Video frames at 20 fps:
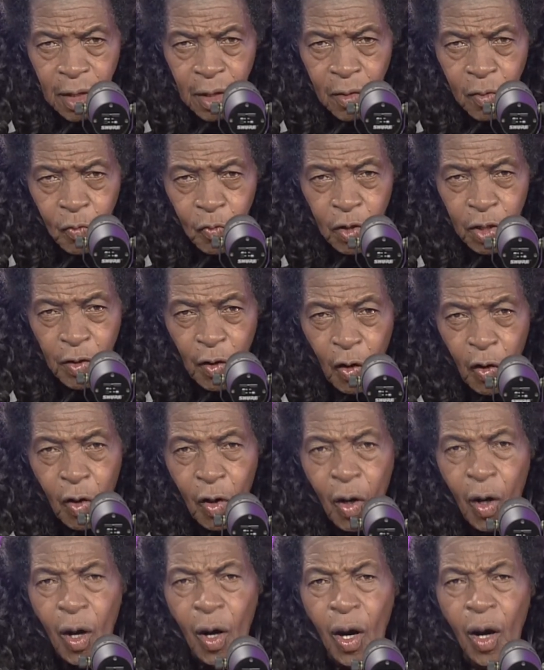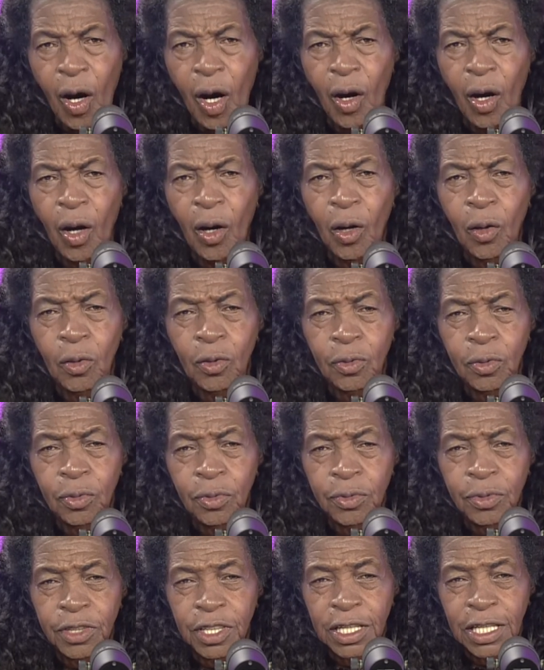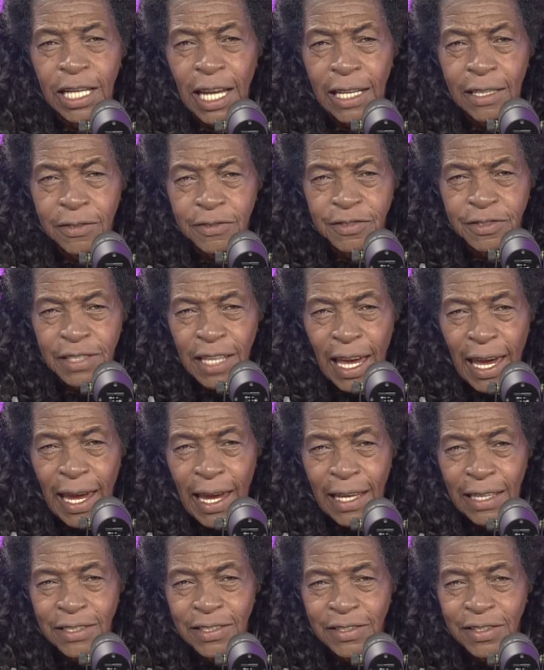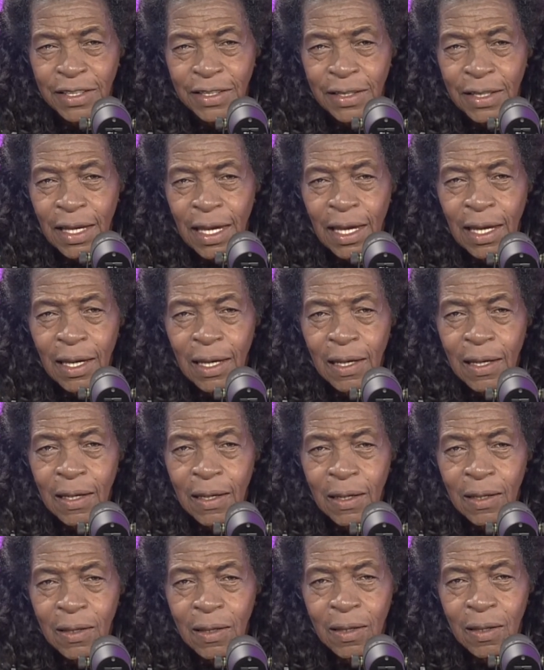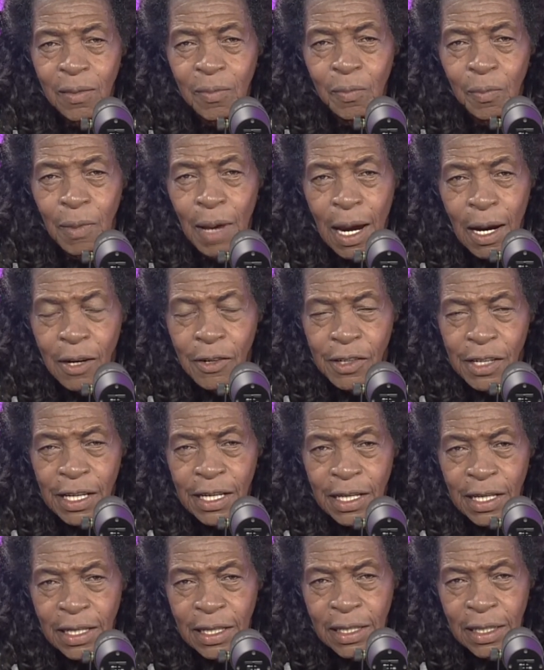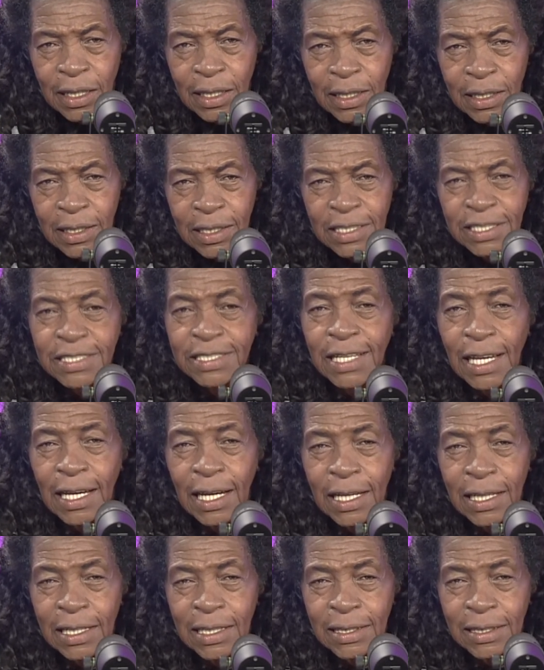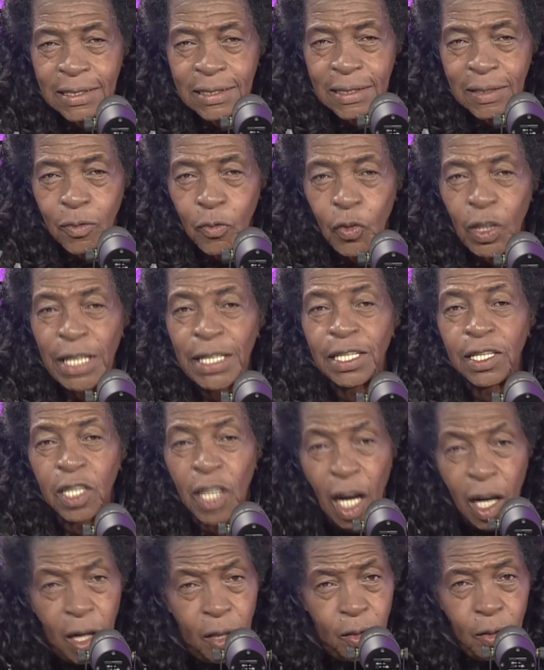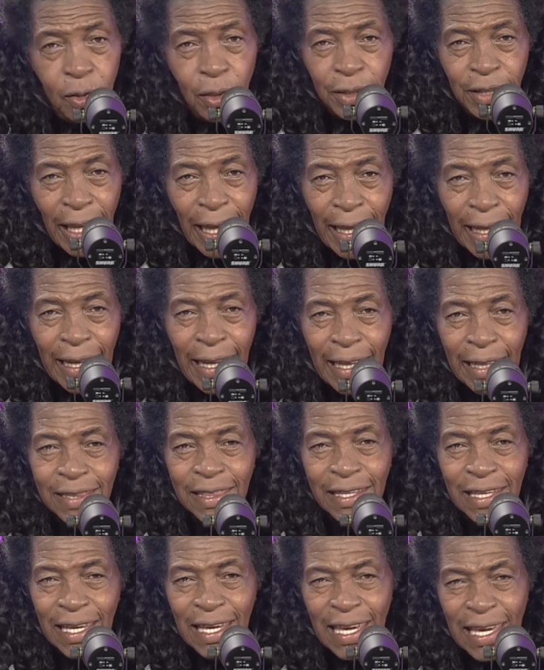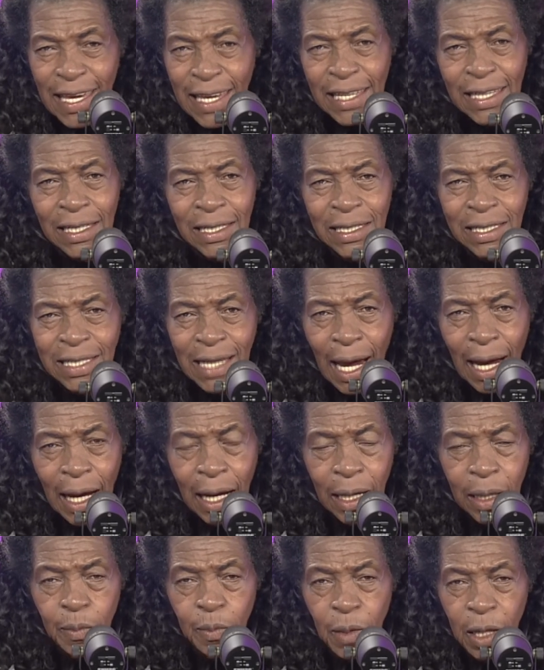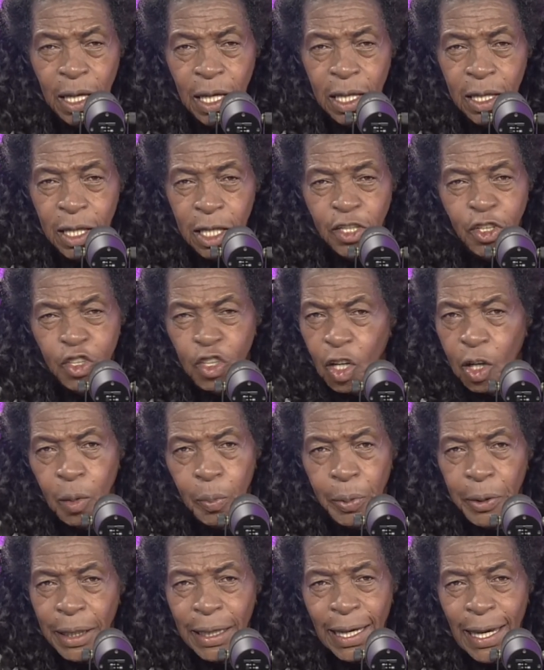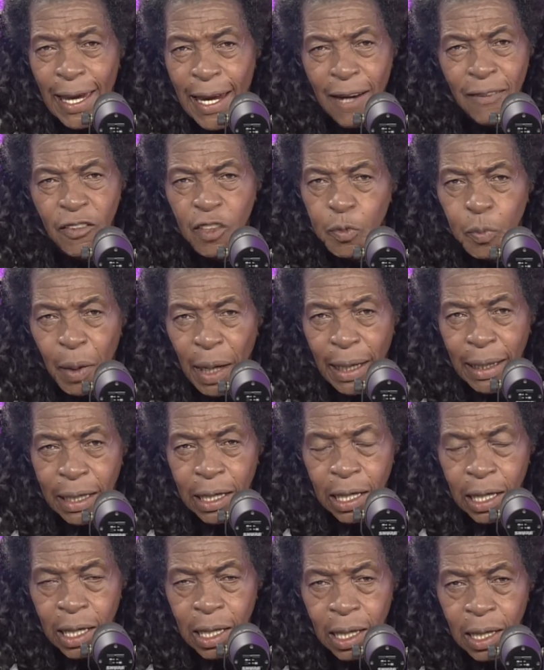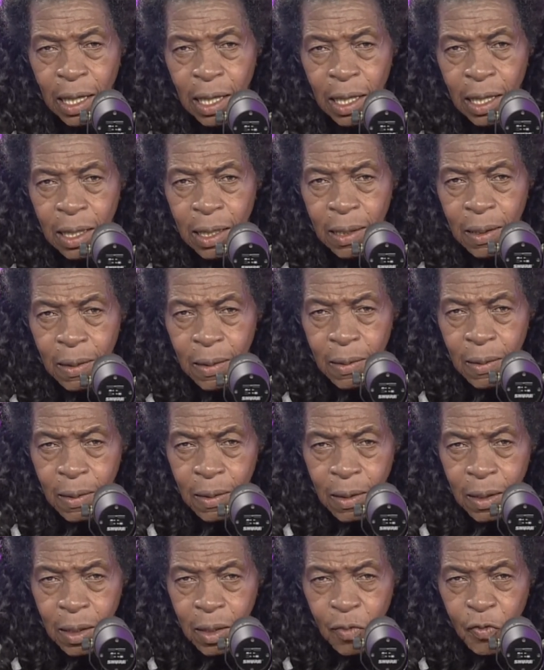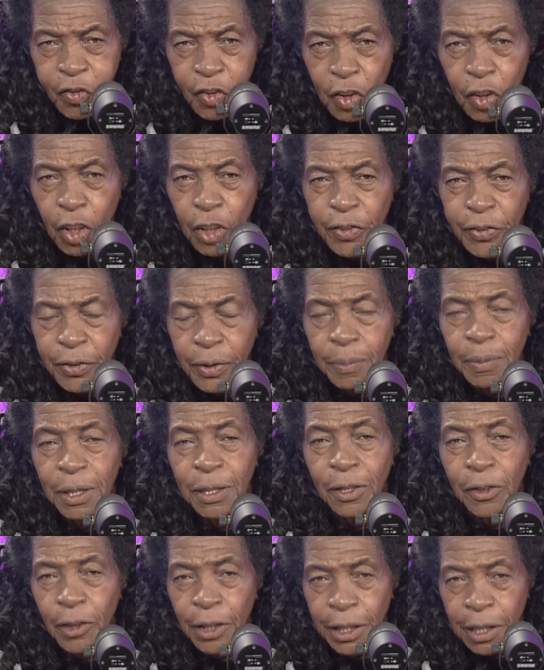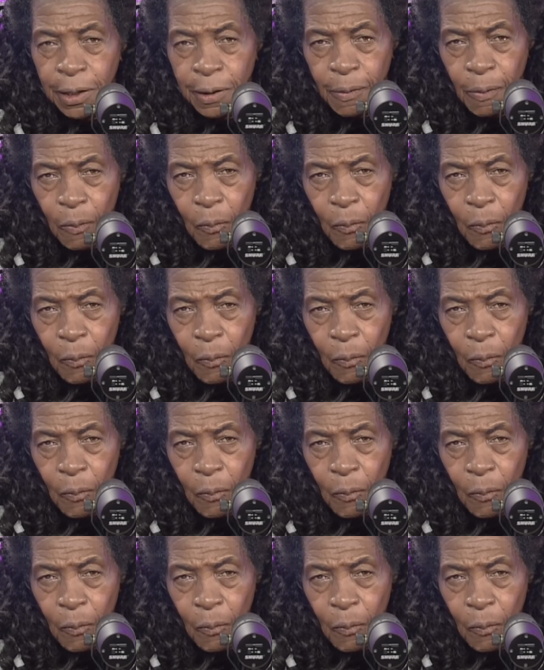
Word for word: with all the deaths, as Mary said, we know that at the end time that you're going to bring everybody forth from the grave.